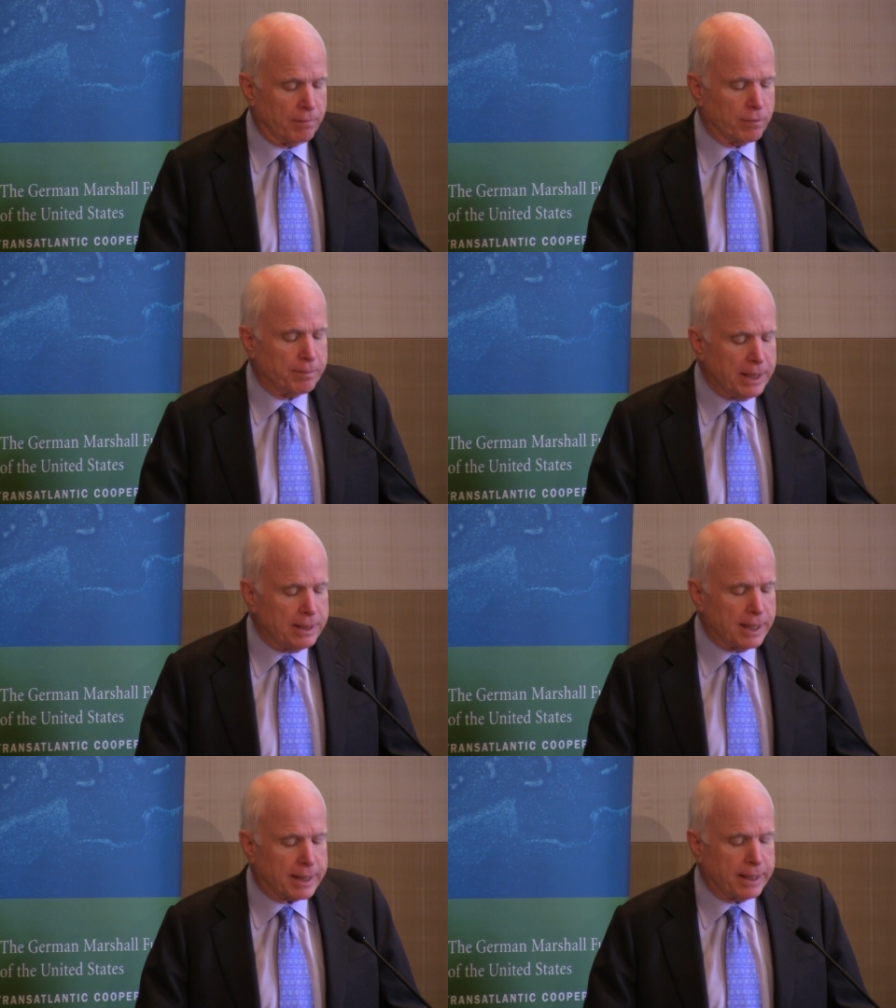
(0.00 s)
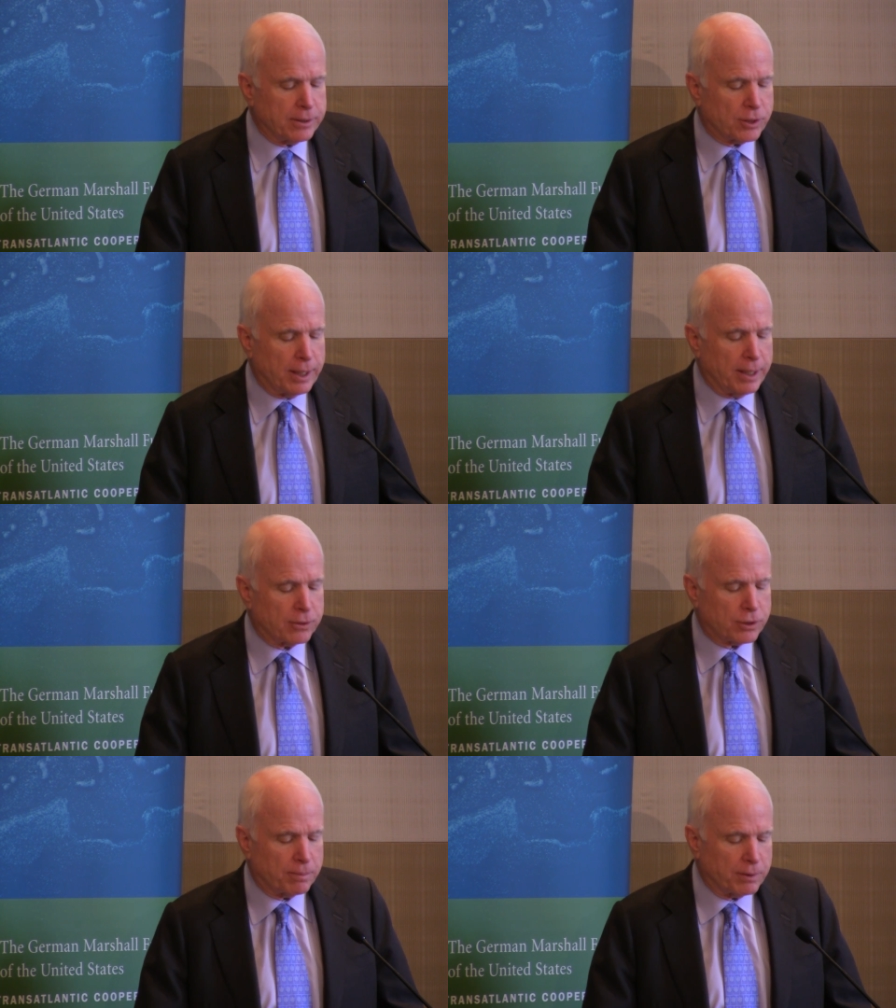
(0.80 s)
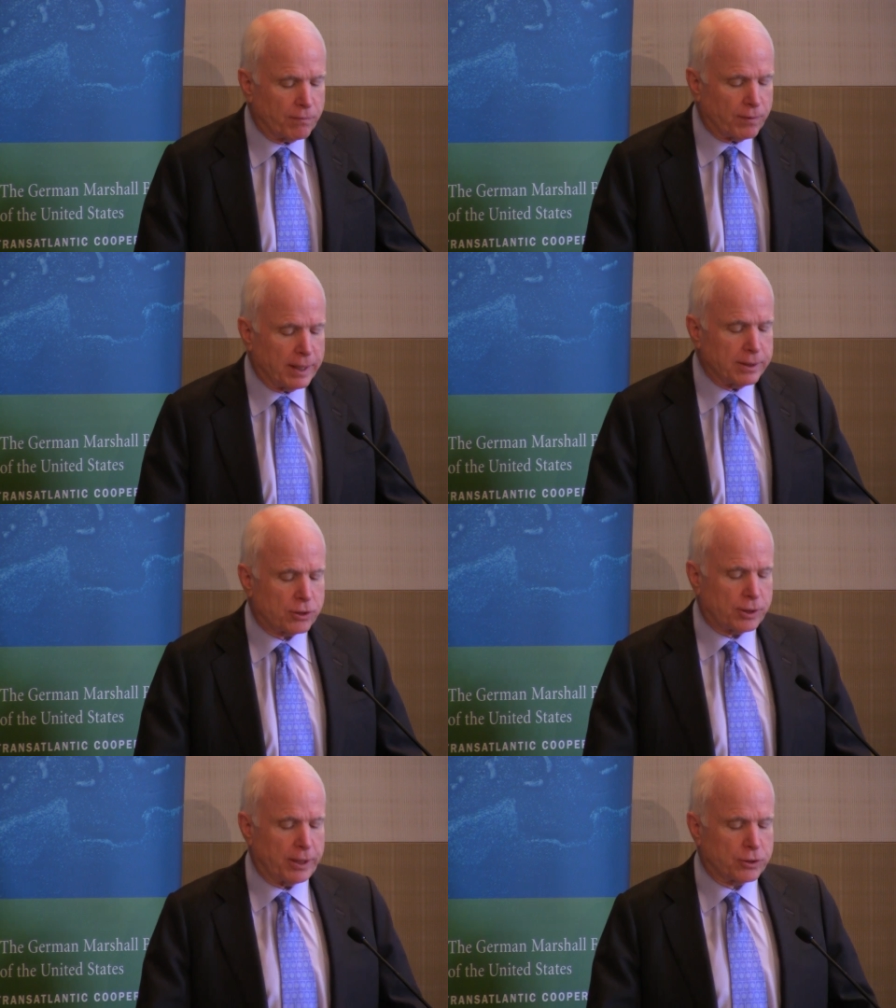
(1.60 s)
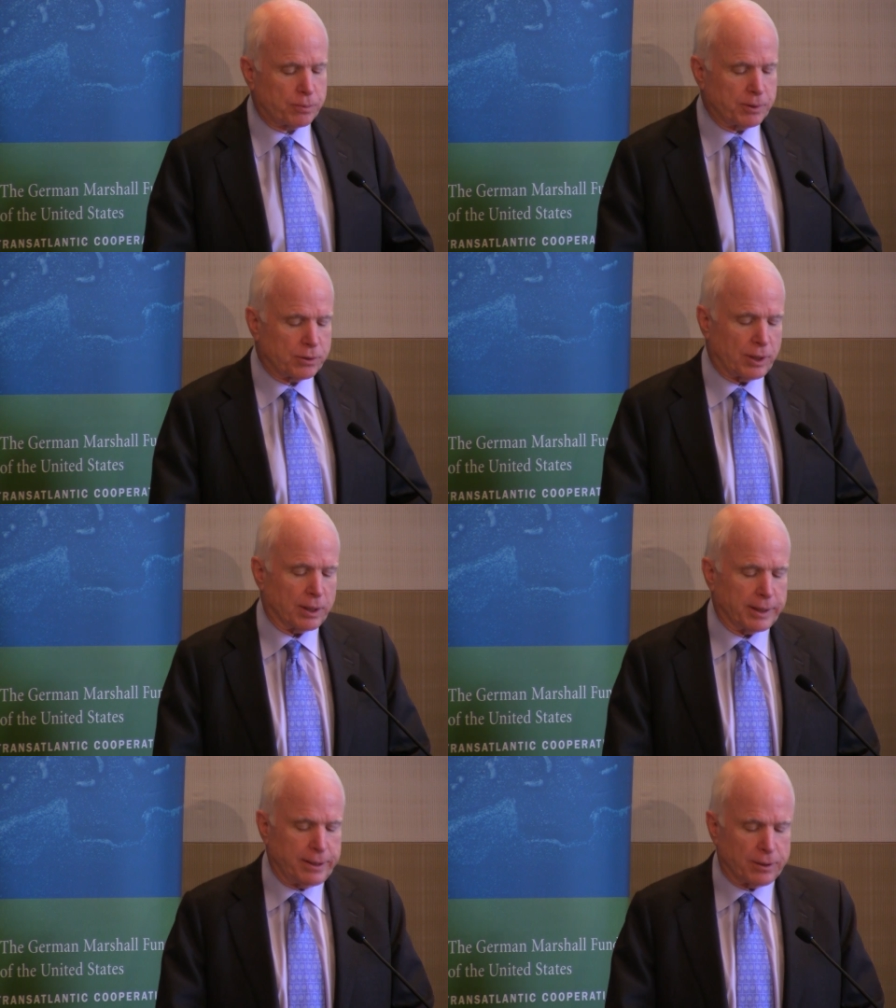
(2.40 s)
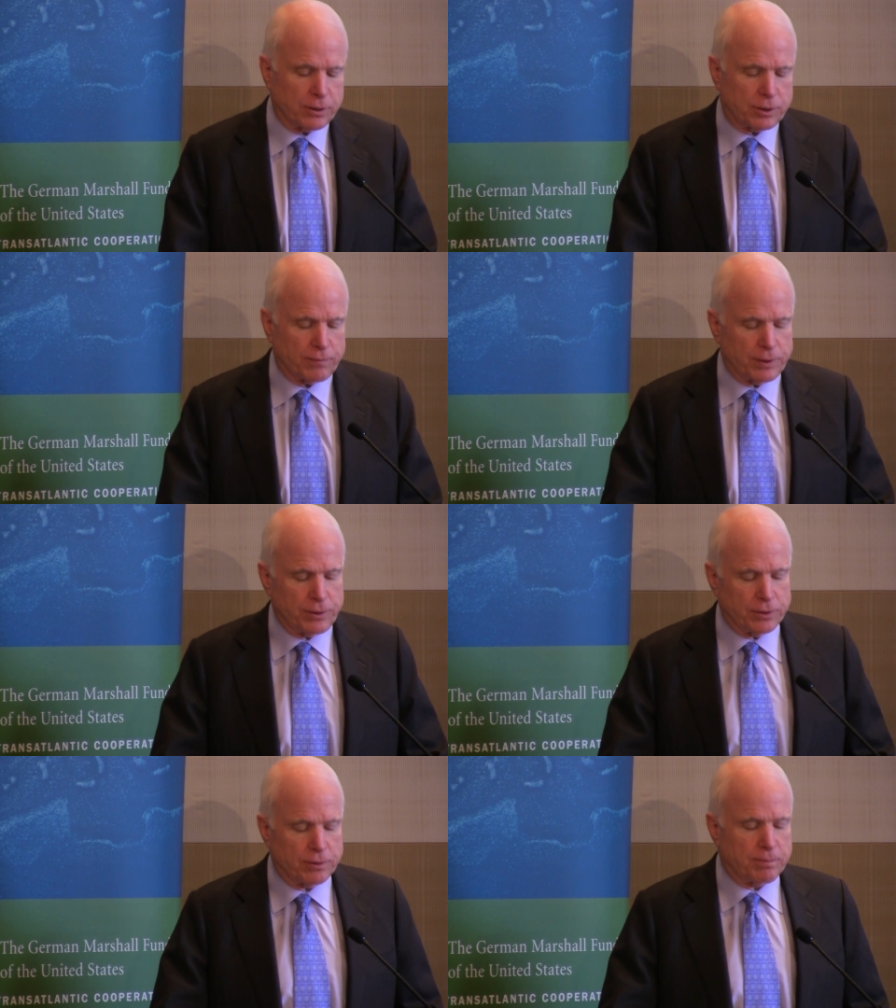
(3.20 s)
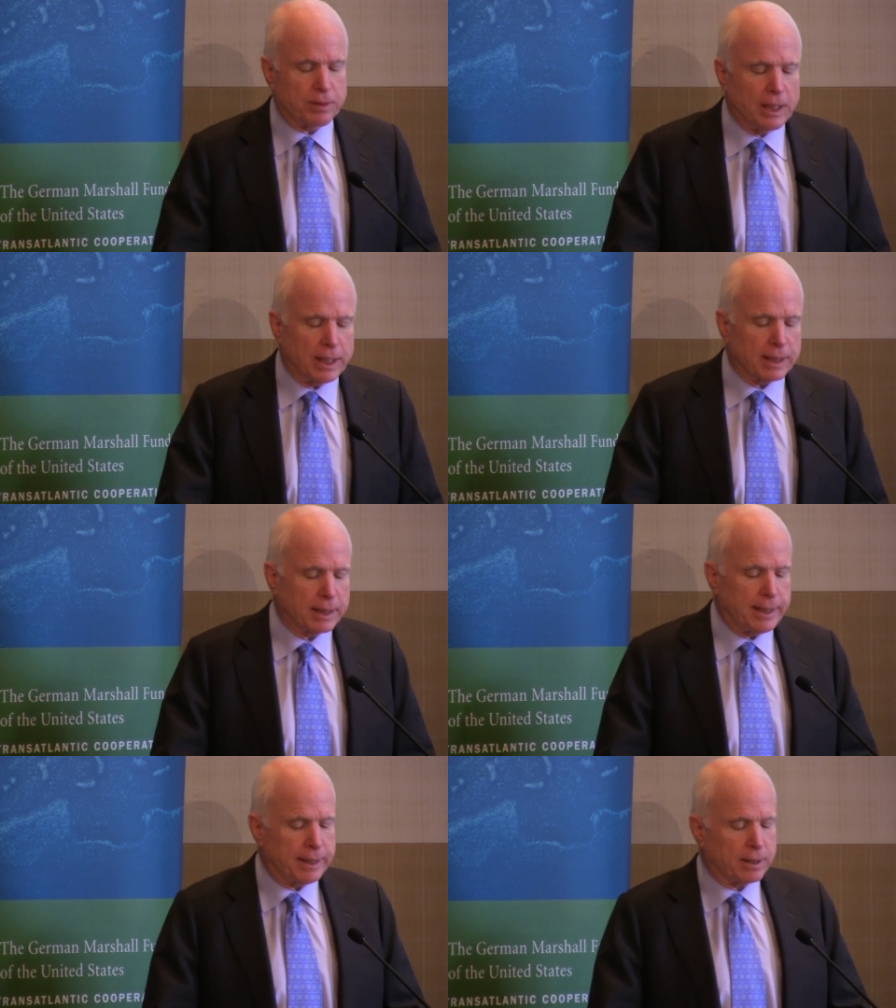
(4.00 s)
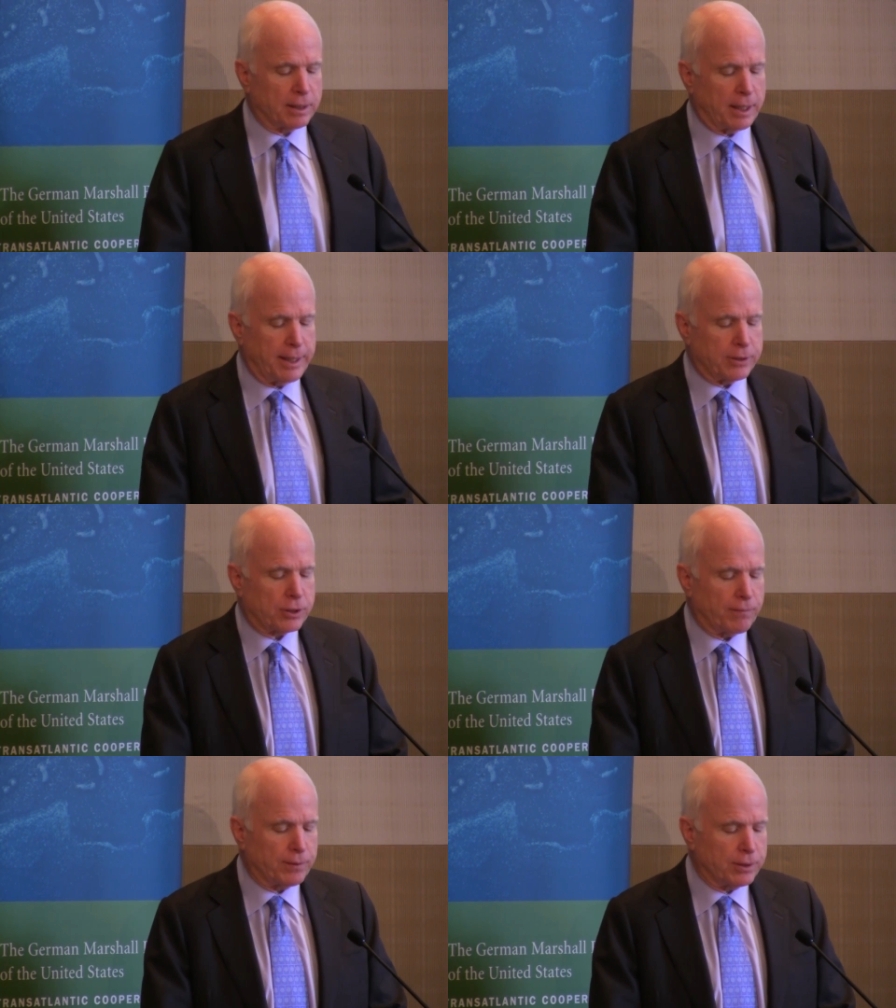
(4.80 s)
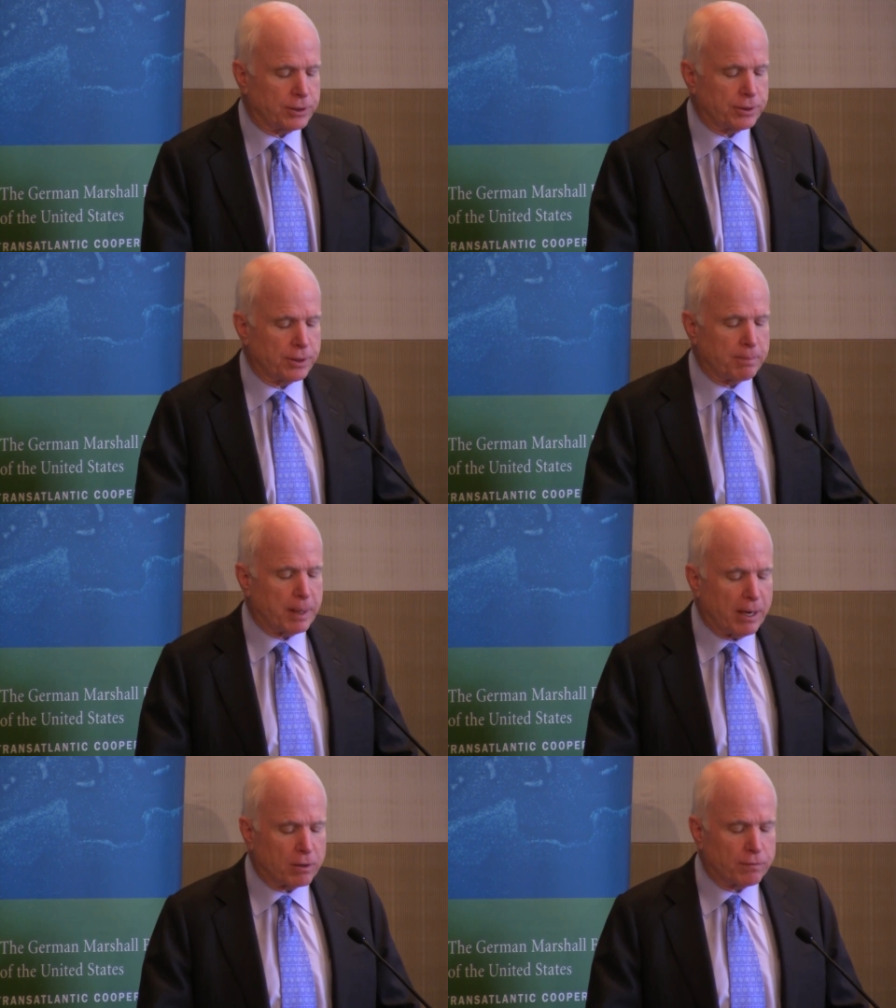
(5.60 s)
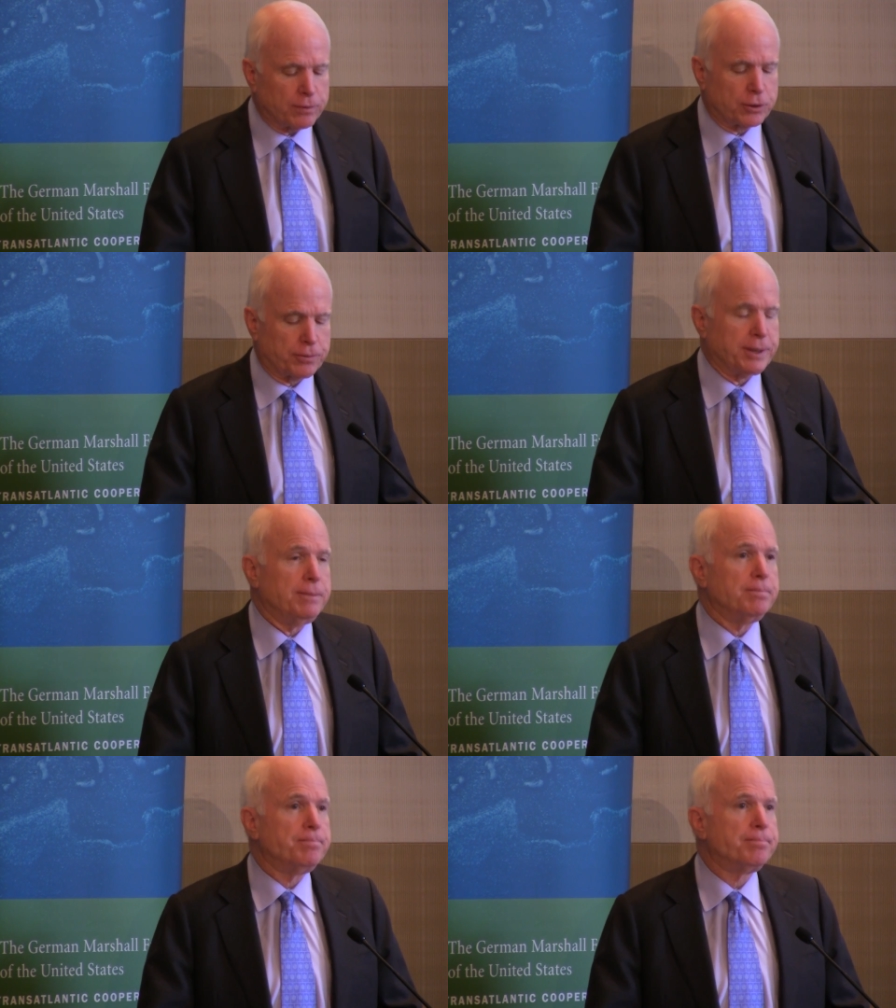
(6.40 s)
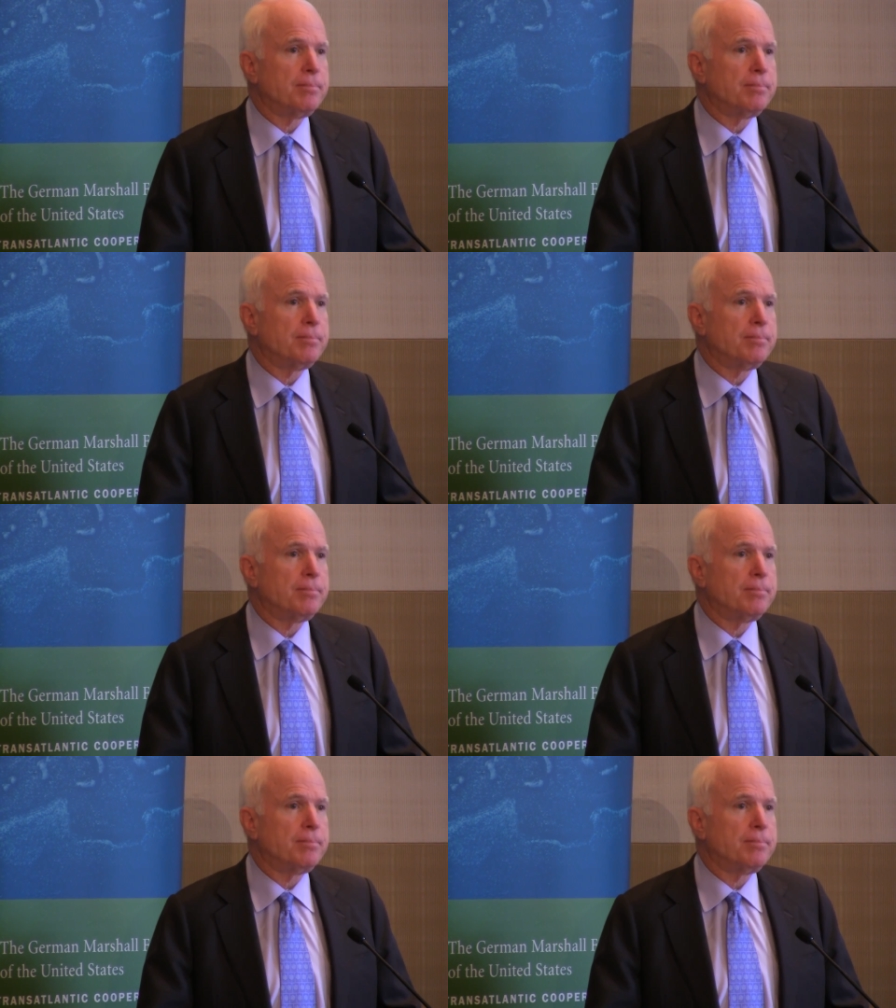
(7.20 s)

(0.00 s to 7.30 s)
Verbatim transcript: For many decades now, some of the finest statesmen and leaders of the Euro-Atlantic alliance have nurtured a powerful dream,